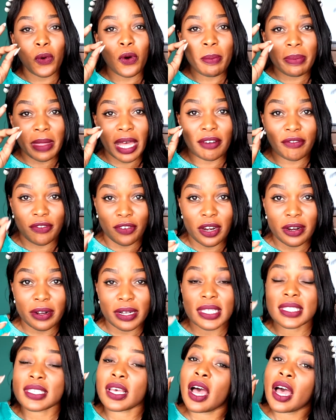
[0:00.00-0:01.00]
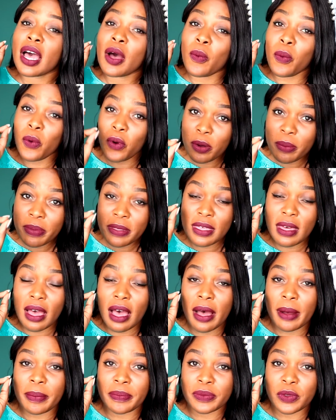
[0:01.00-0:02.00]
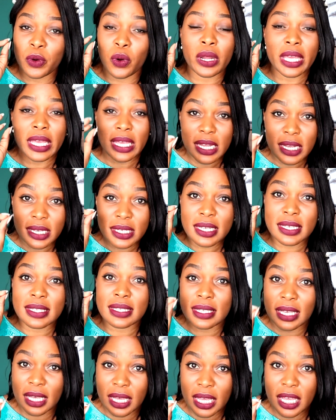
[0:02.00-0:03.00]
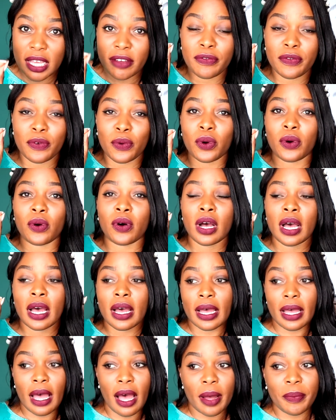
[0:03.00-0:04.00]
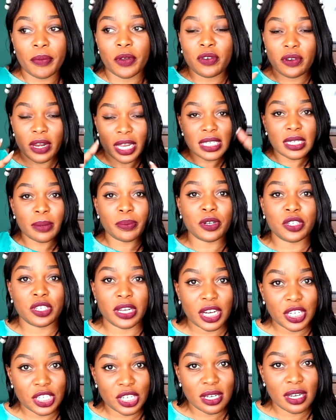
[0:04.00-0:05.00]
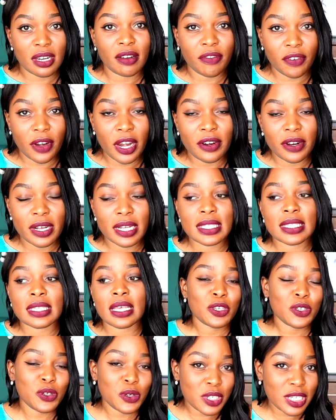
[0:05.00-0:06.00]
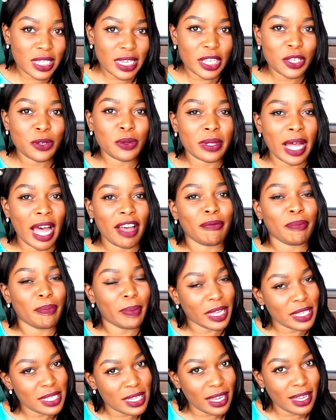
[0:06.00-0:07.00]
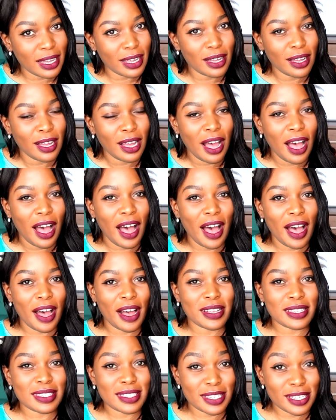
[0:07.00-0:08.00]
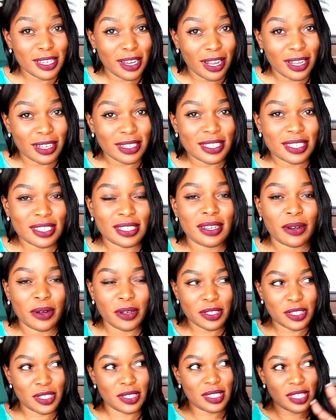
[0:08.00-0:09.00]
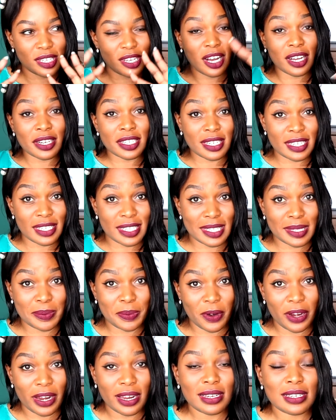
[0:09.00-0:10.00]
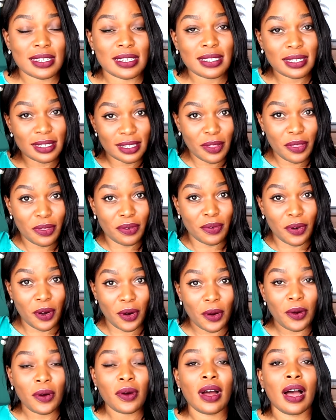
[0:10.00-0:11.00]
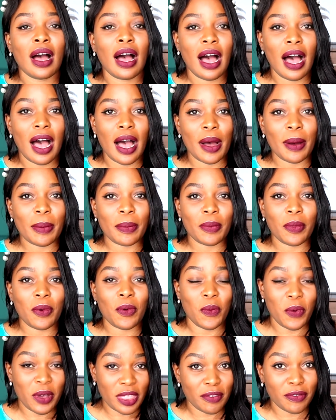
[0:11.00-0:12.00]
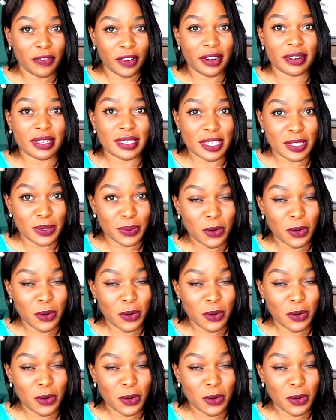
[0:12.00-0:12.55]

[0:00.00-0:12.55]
warm that fragrance. Warmth or heat is key for creating projection in a fragrance. Usually you'll have better sillage. Sillage is spread throw when the fragrance is